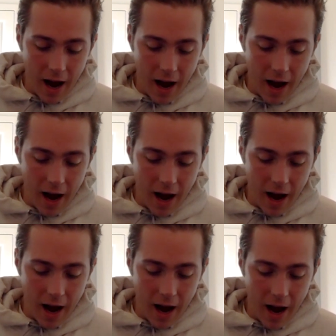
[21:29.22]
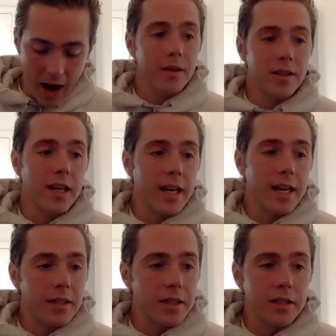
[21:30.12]
would
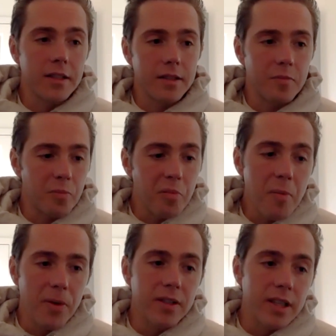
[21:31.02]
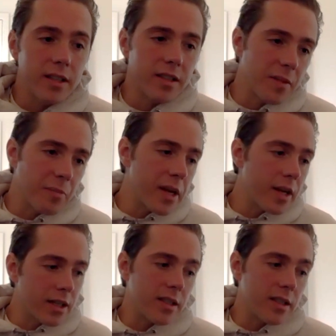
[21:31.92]
say just be persistent, be
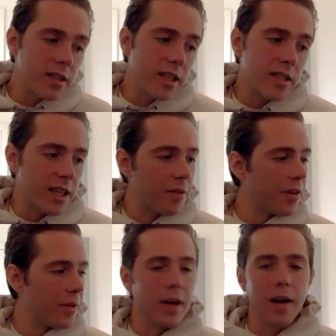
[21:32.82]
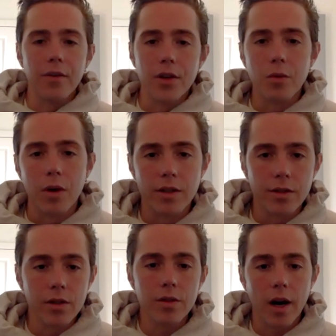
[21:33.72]
consistent with whatever you want
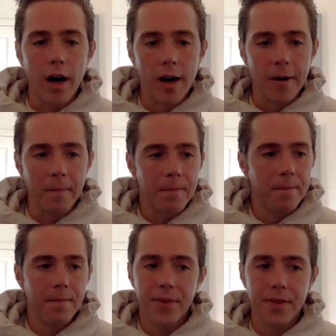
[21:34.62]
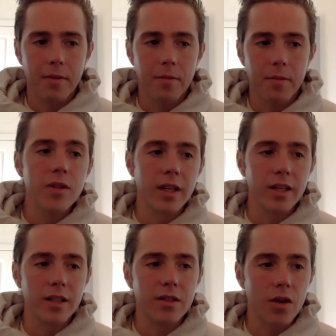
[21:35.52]
to do. Music
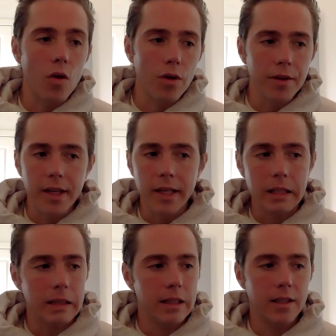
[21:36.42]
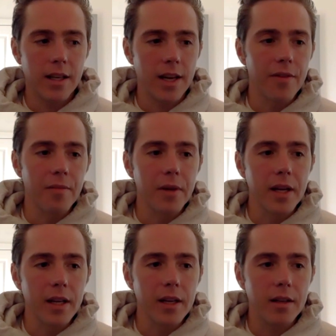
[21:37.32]
is totally giving
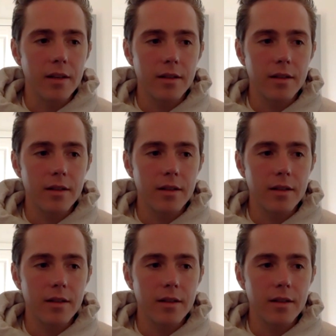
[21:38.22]
me